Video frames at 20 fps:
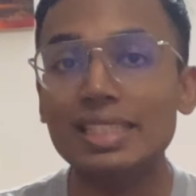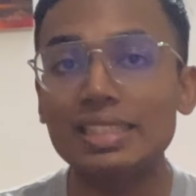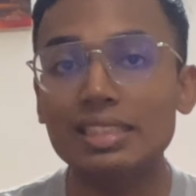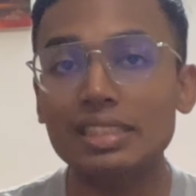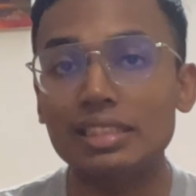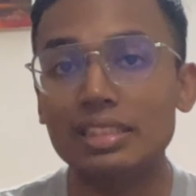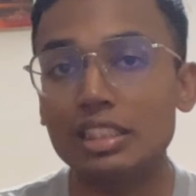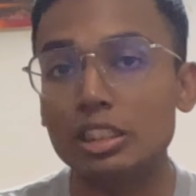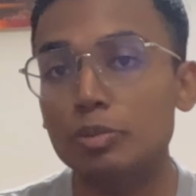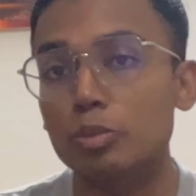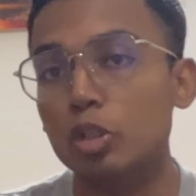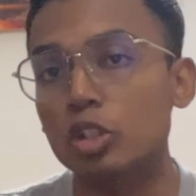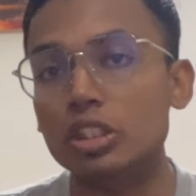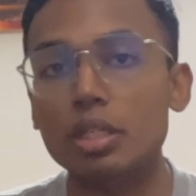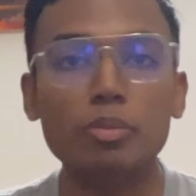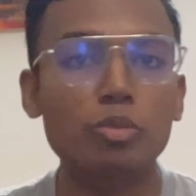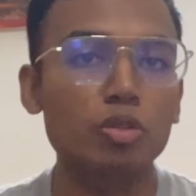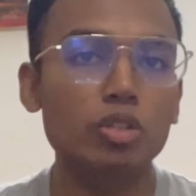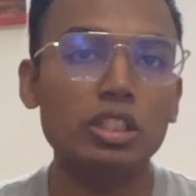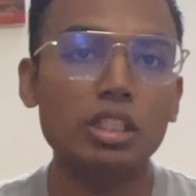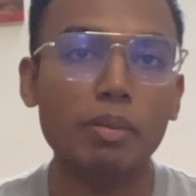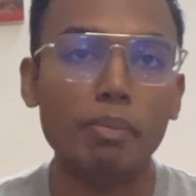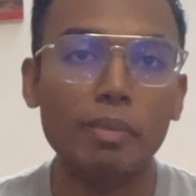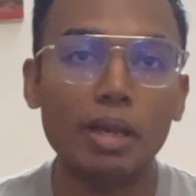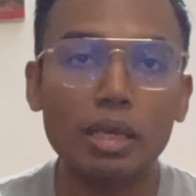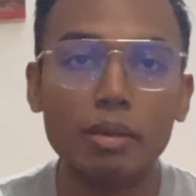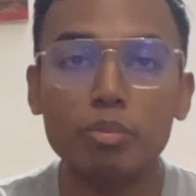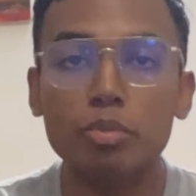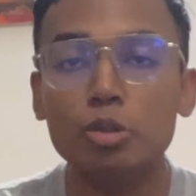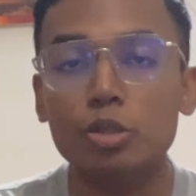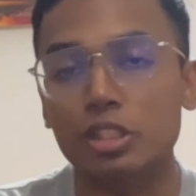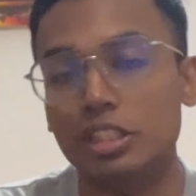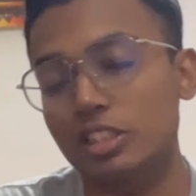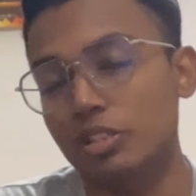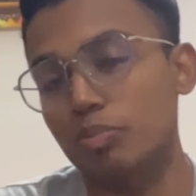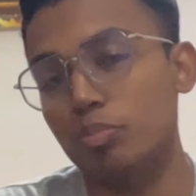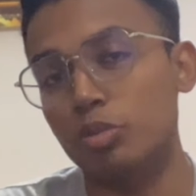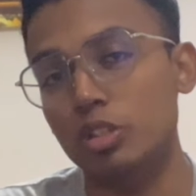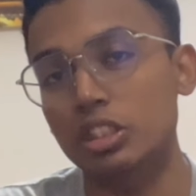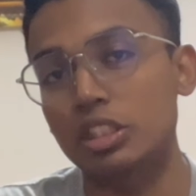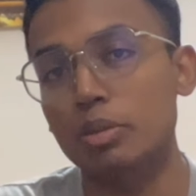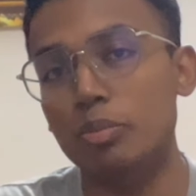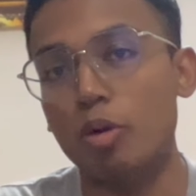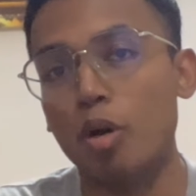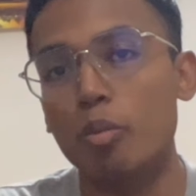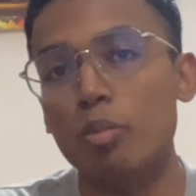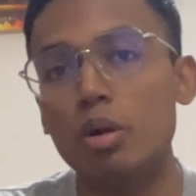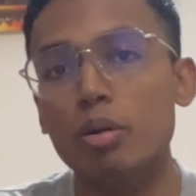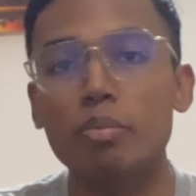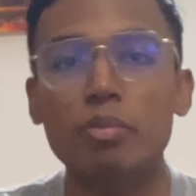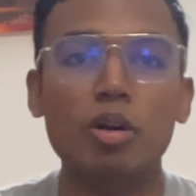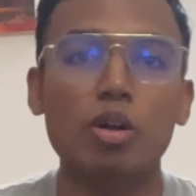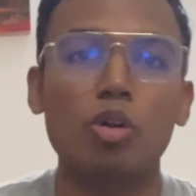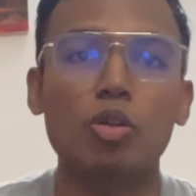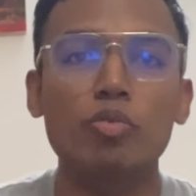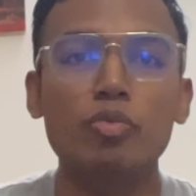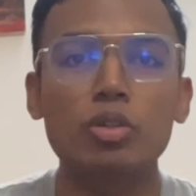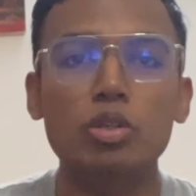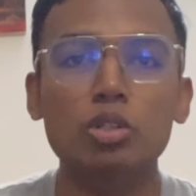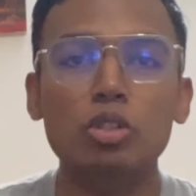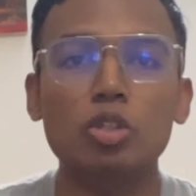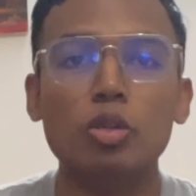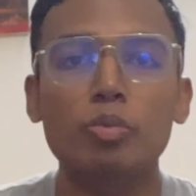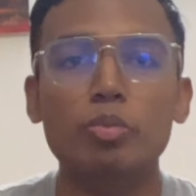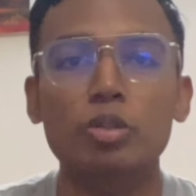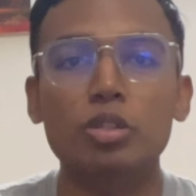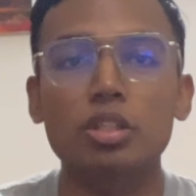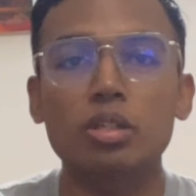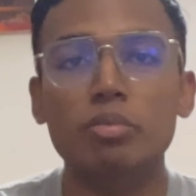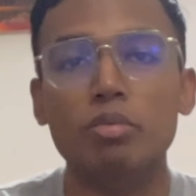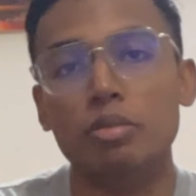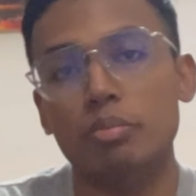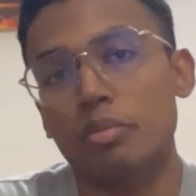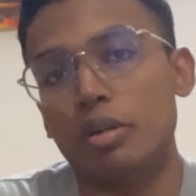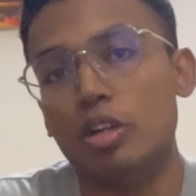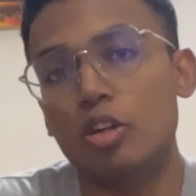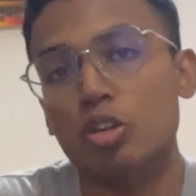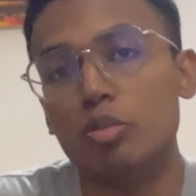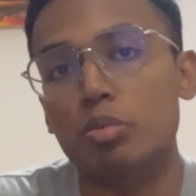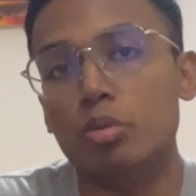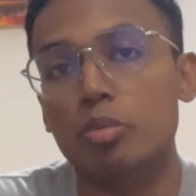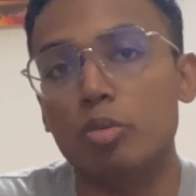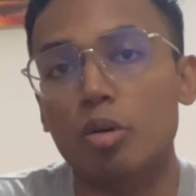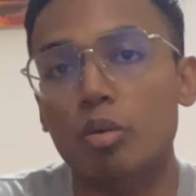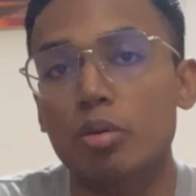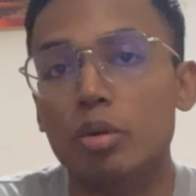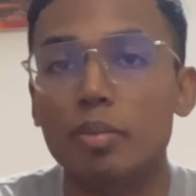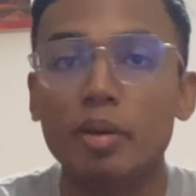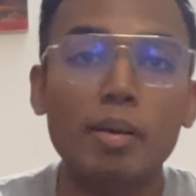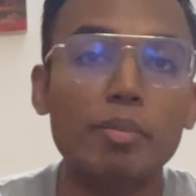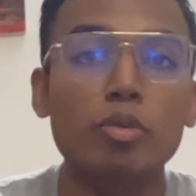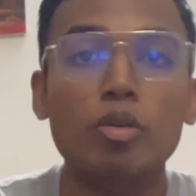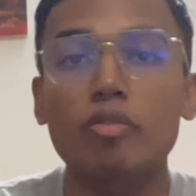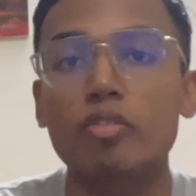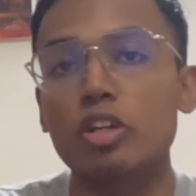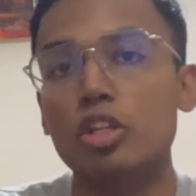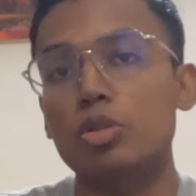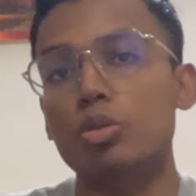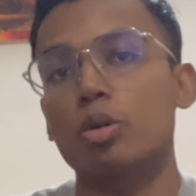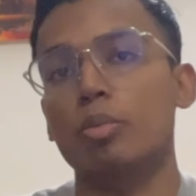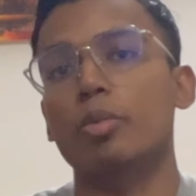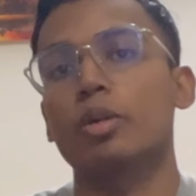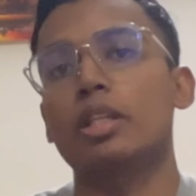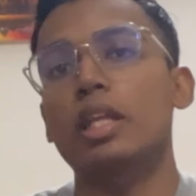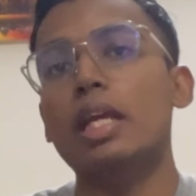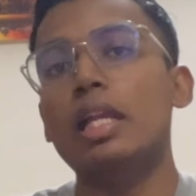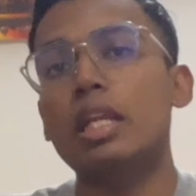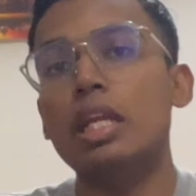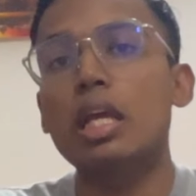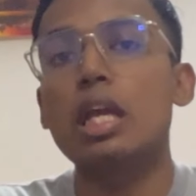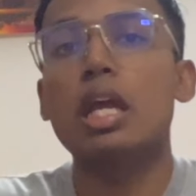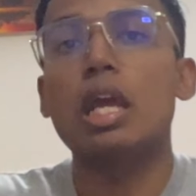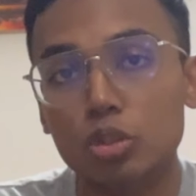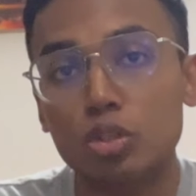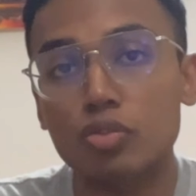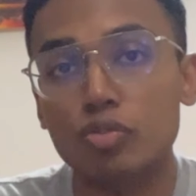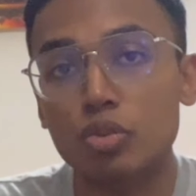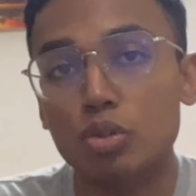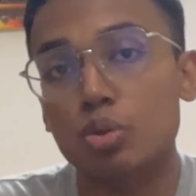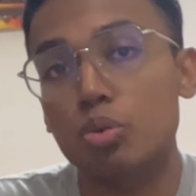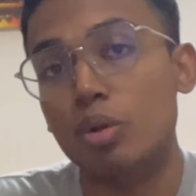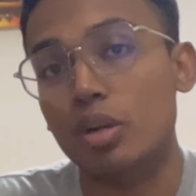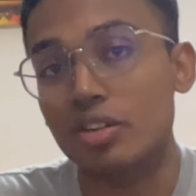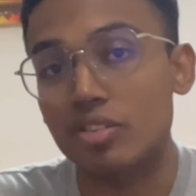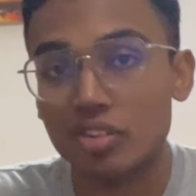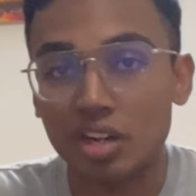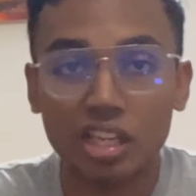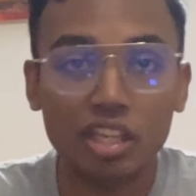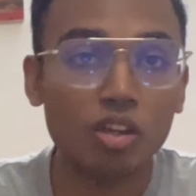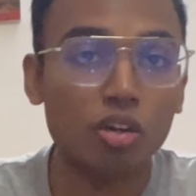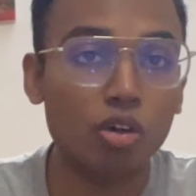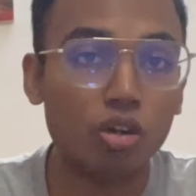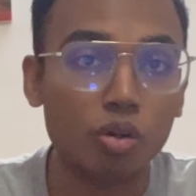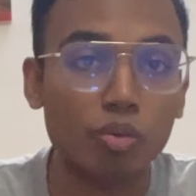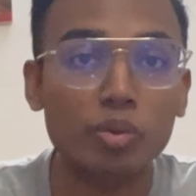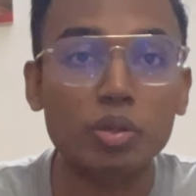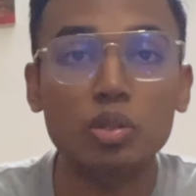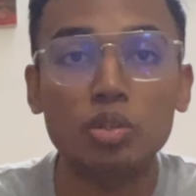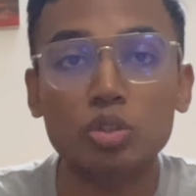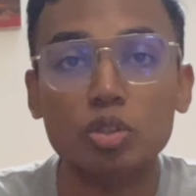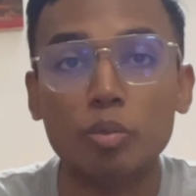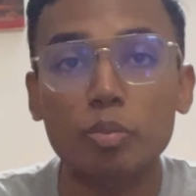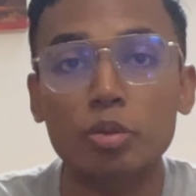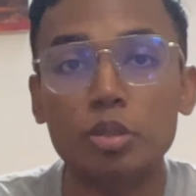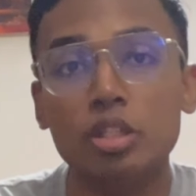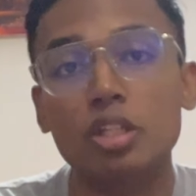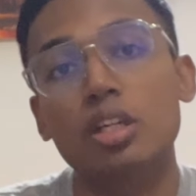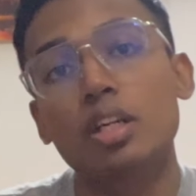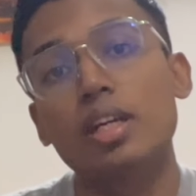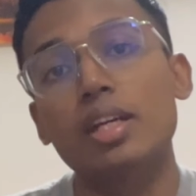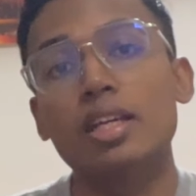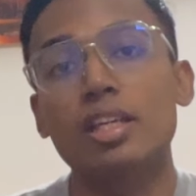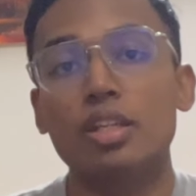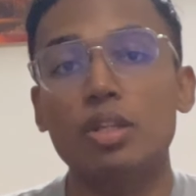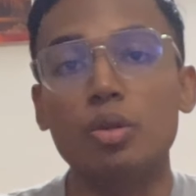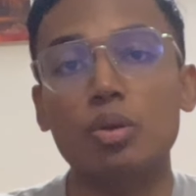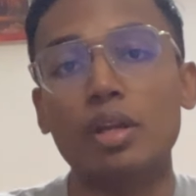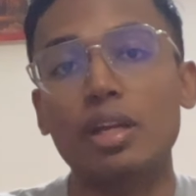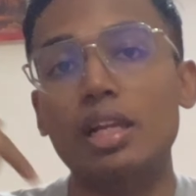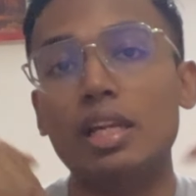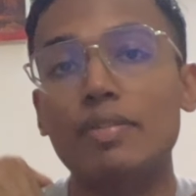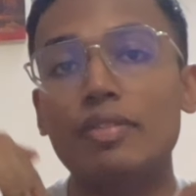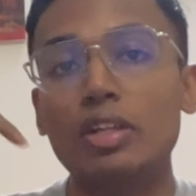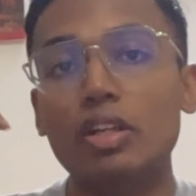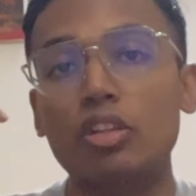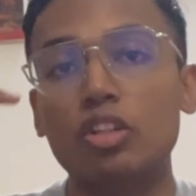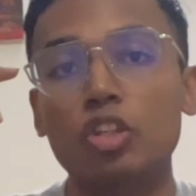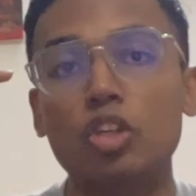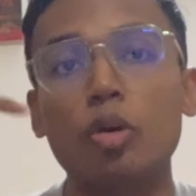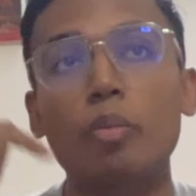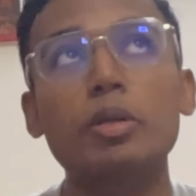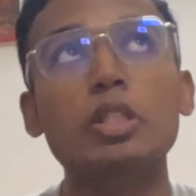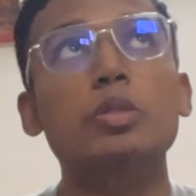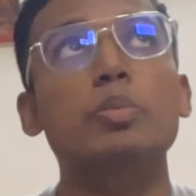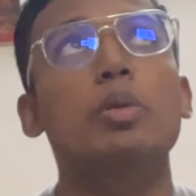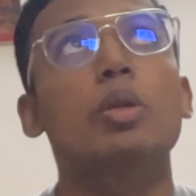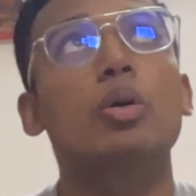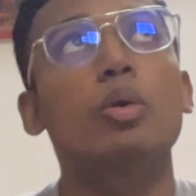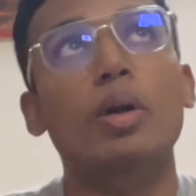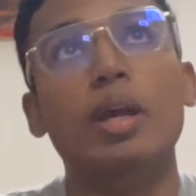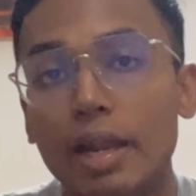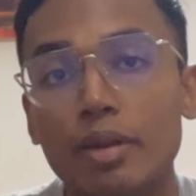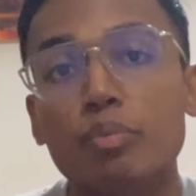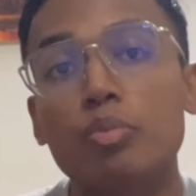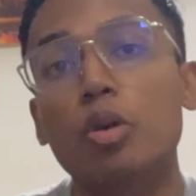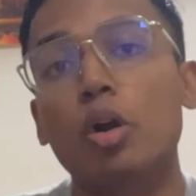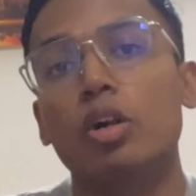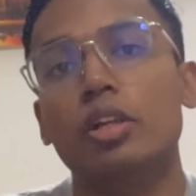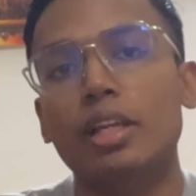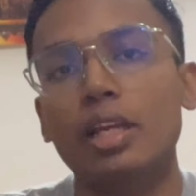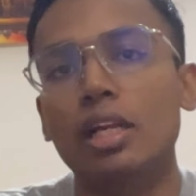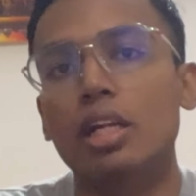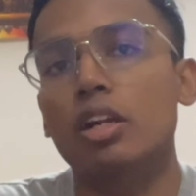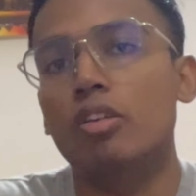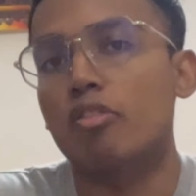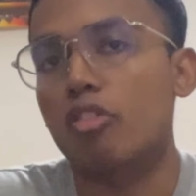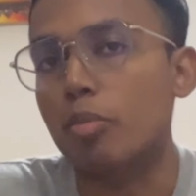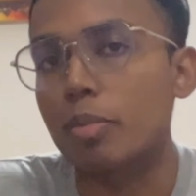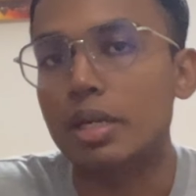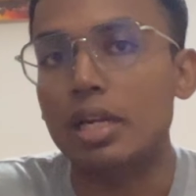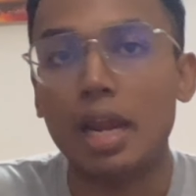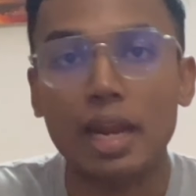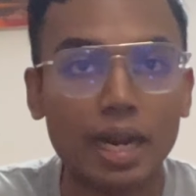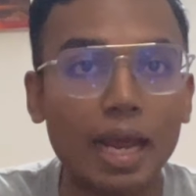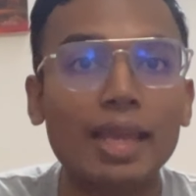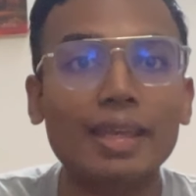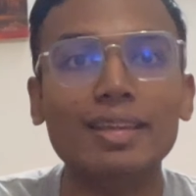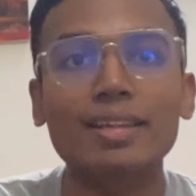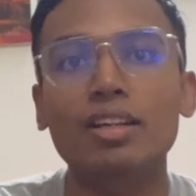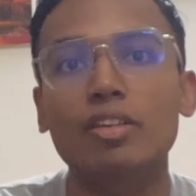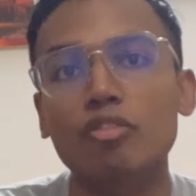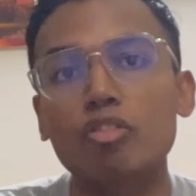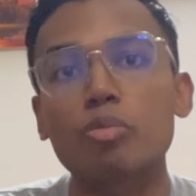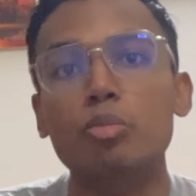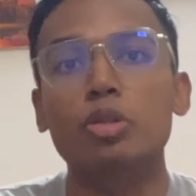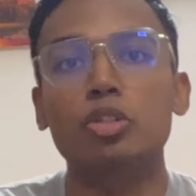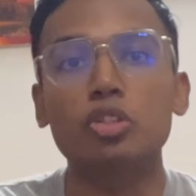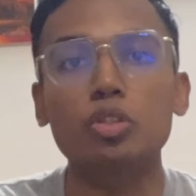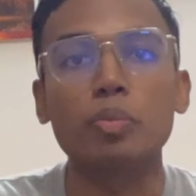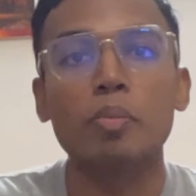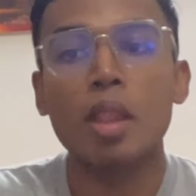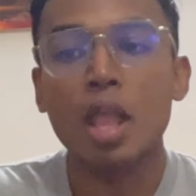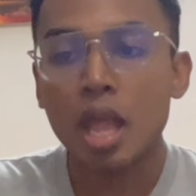is it just because I'm using a MacBook is the problem, but on Windows computer it might not be a problem. I'm not really sure about that. Those of you who are trying out on a Windows computer, you can leave it in the comments below, and we all can learn from it, and I can learn from you too.